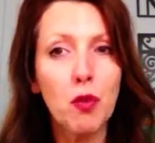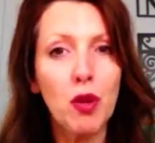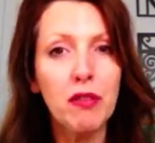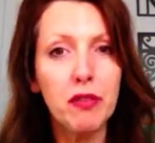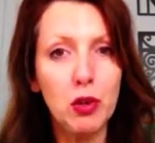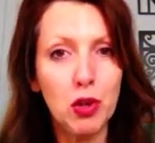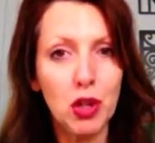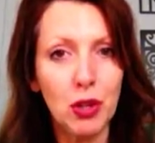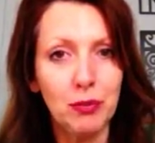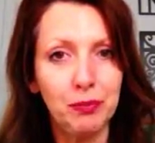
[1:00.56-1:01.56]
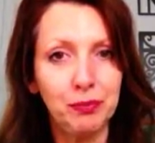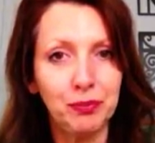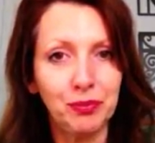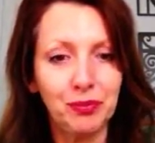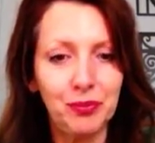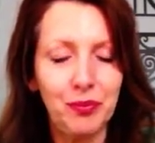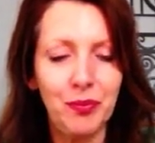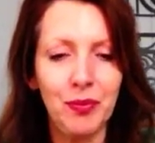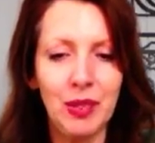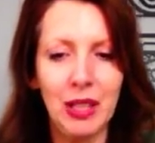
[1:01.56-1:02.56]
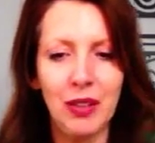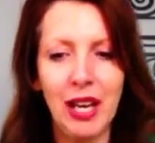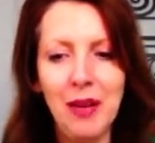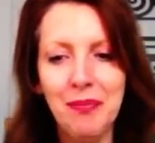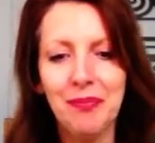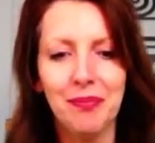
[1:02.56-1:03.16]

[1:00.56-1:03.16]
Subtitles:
for the future. Okay?